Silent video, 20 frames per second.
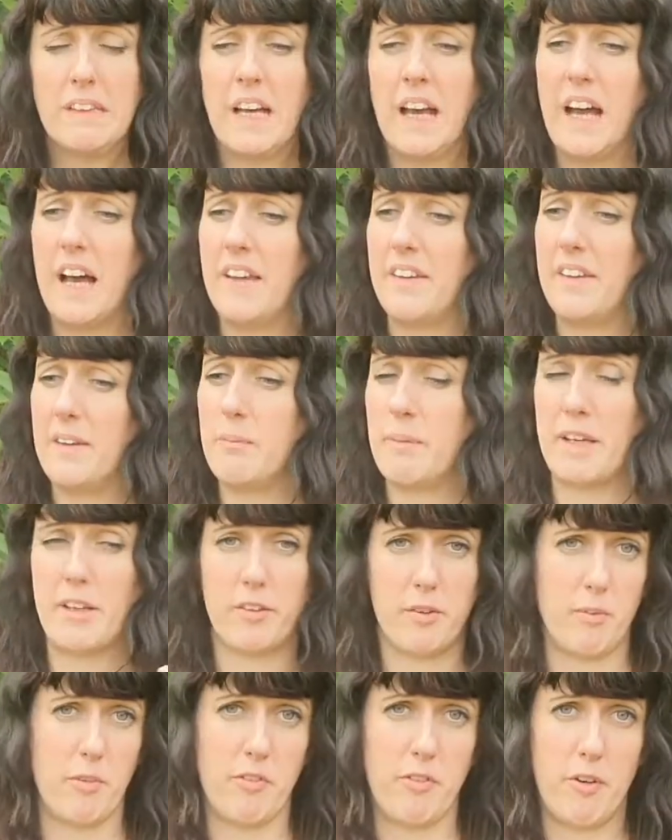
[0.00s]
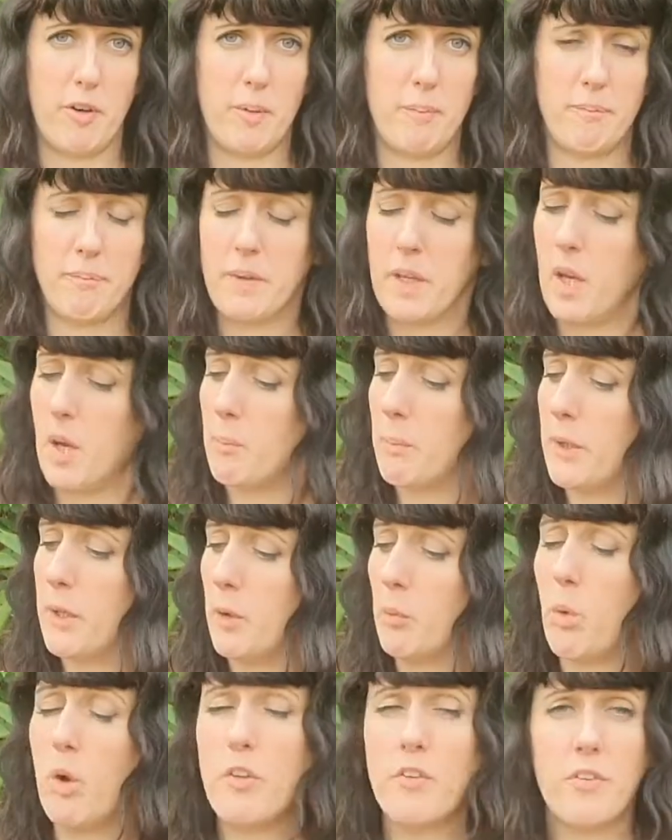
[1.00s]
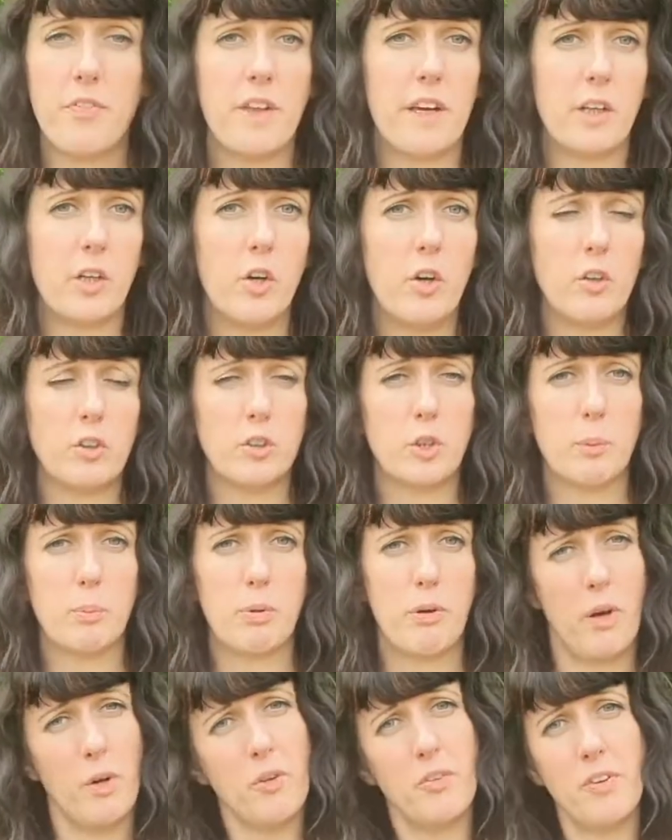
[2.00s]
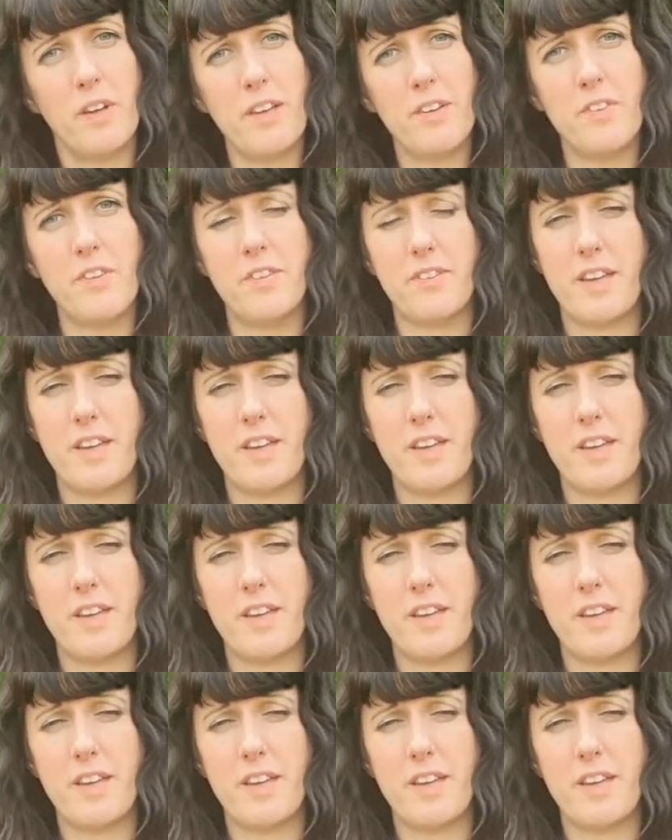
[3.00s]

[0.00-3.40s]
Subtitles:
and it makes them throw up. But once they're cooked or processed,